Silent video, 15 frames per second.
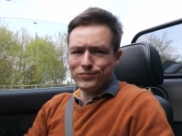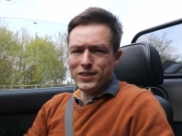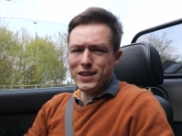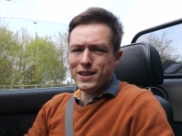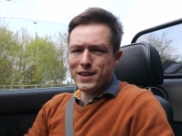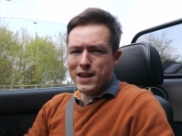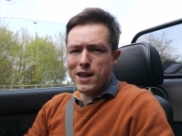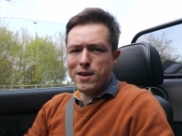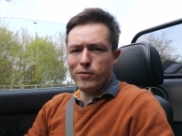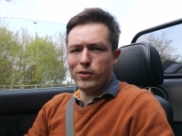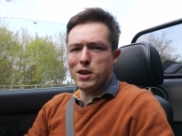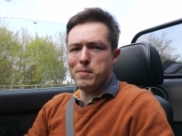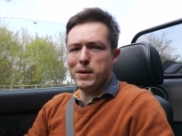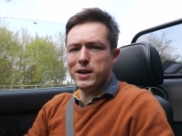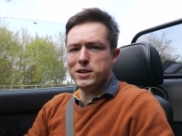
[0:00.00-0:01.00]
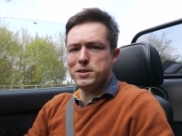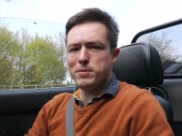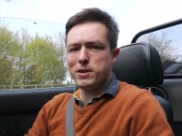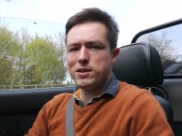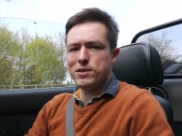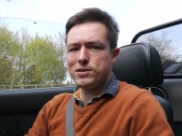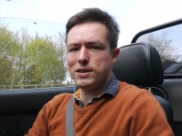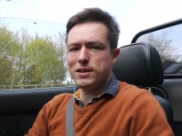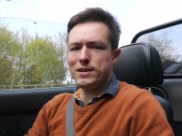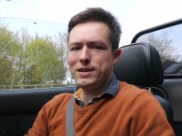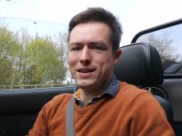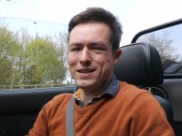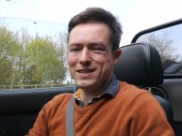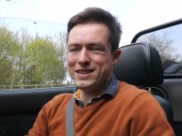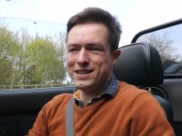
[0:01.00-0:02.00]
think carefully about it, because
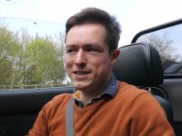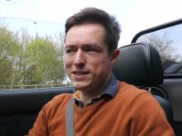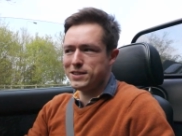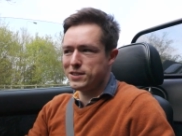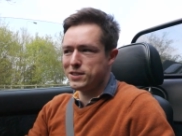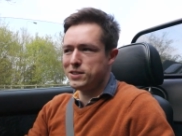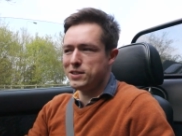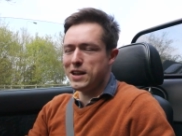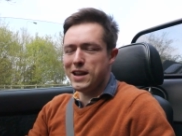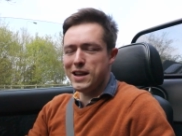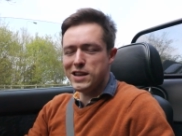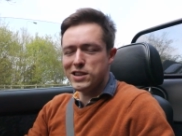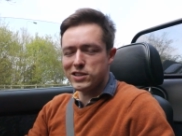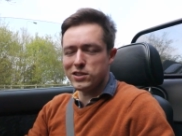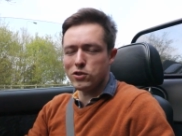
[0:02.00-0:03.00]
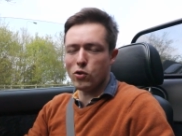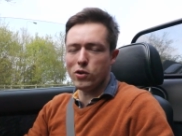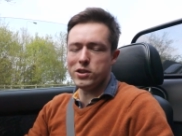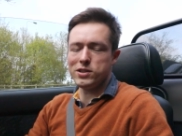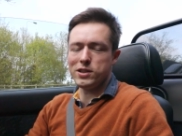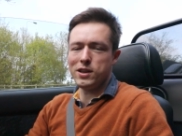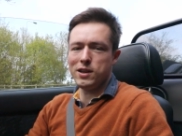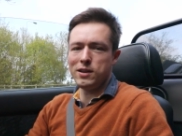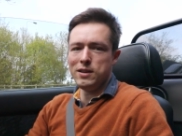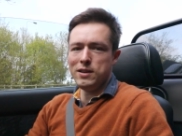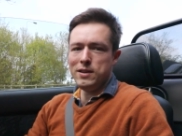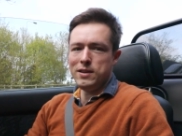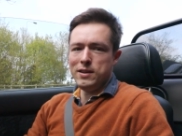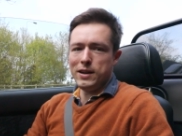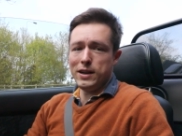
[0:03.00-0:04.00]
it is noisier,
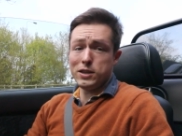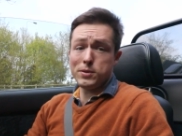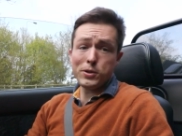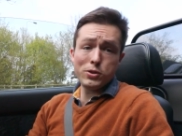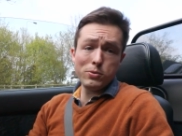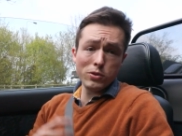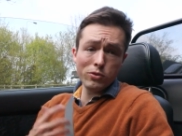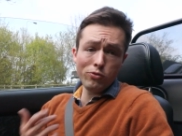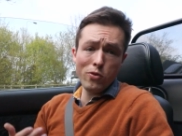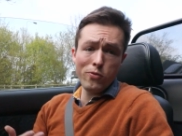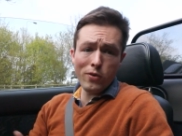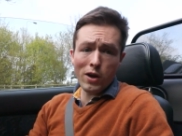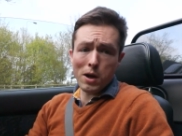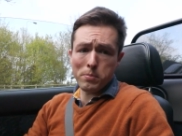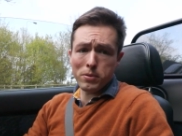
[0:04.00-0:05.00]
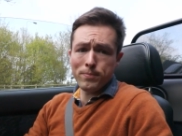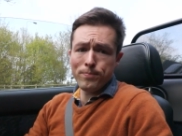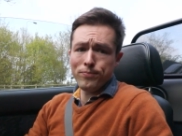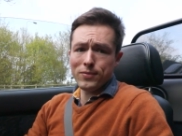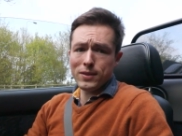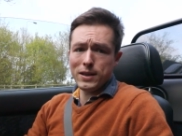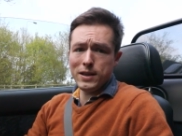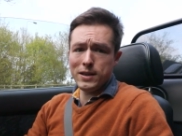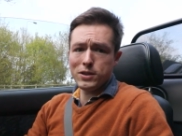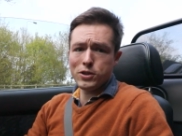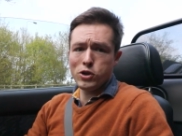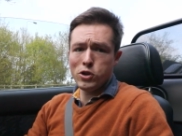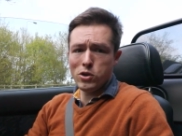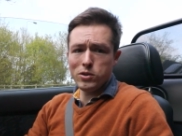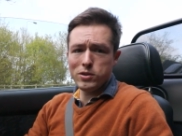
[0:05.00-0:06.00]
and especially with the roof up, it
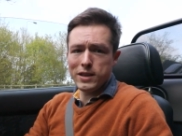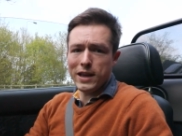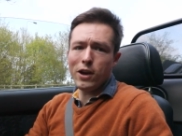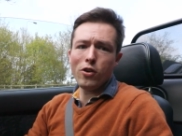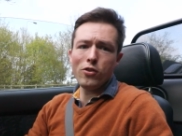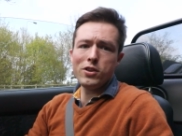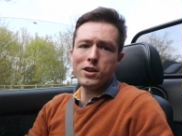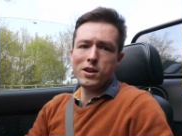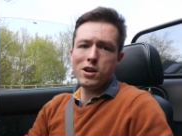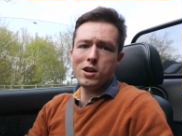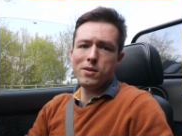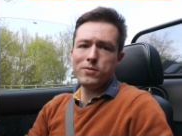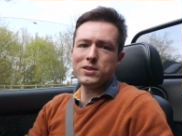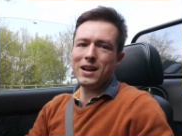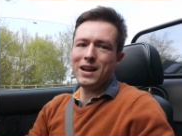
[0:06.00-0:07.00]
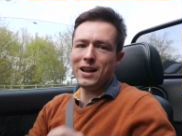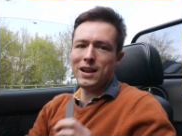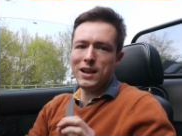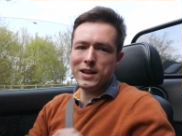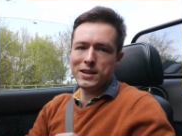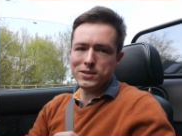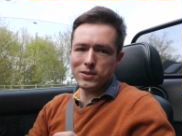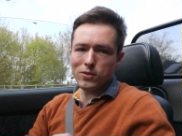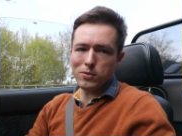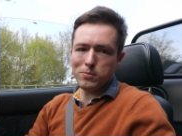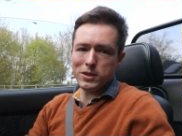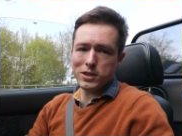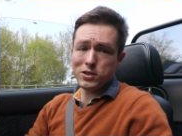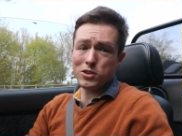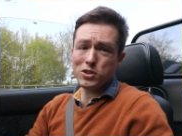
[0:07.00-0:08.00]
could get on your nerves a little,
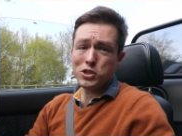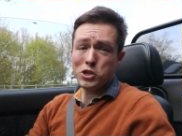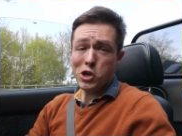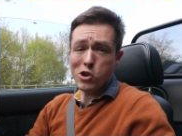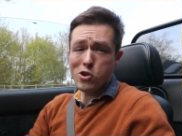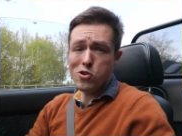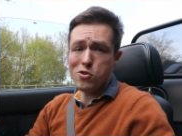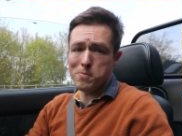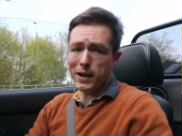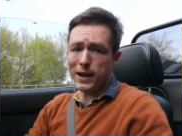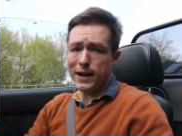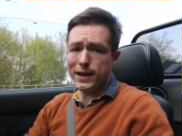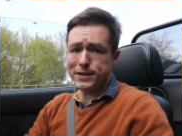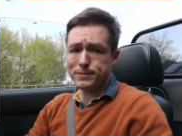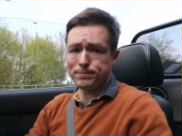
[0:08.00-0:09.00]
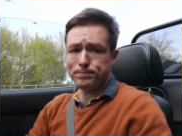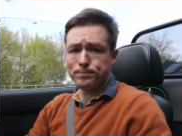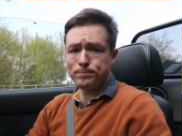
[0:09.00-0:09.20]
but it's not too bad.